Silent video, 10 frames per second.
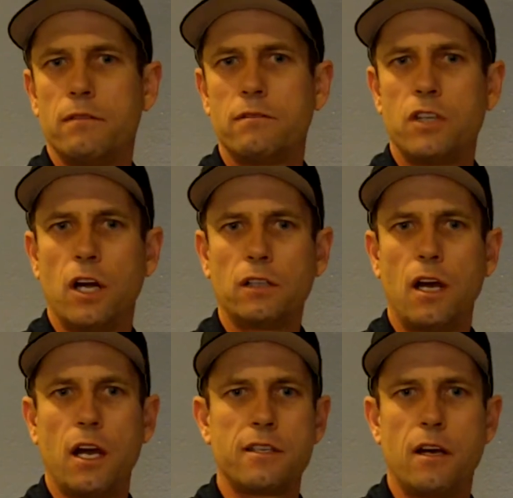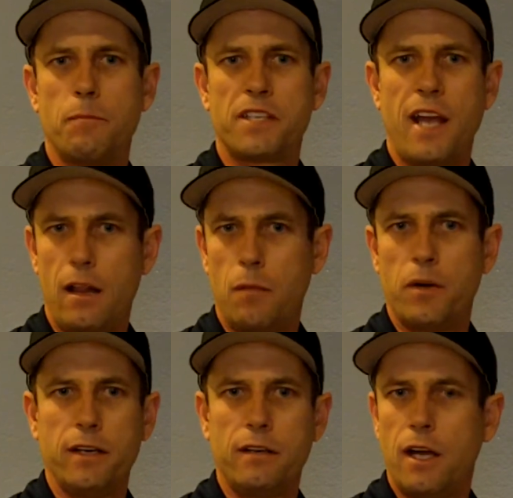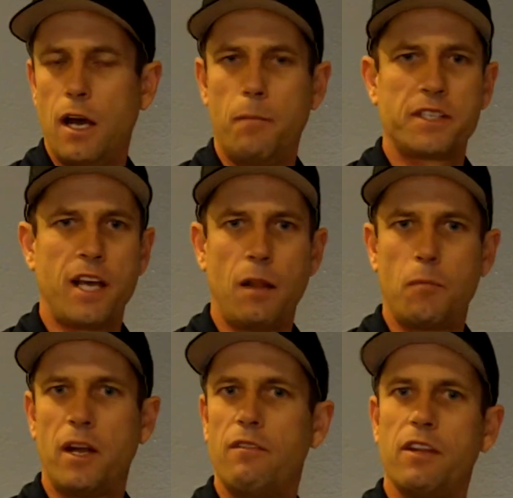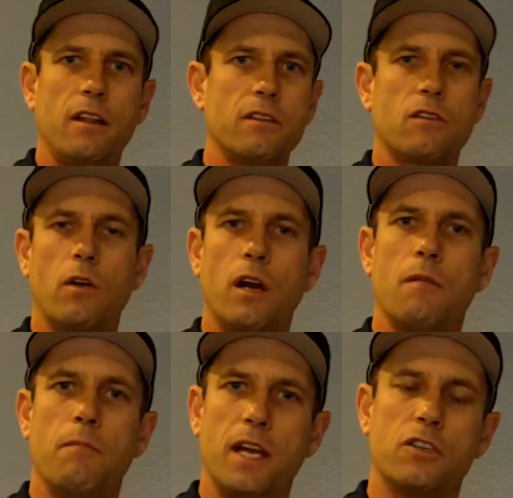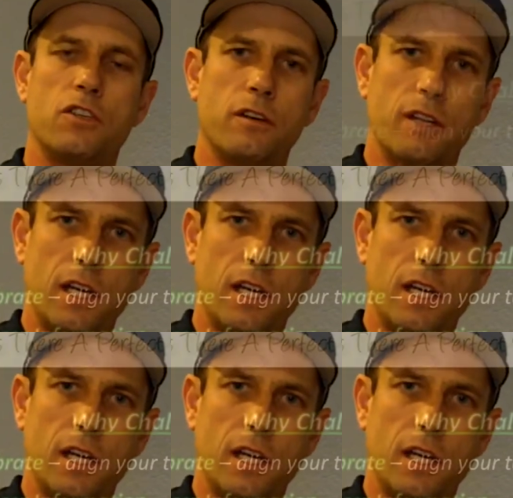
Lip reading: chalk talks help us calibrate everything that's going on, making sure that,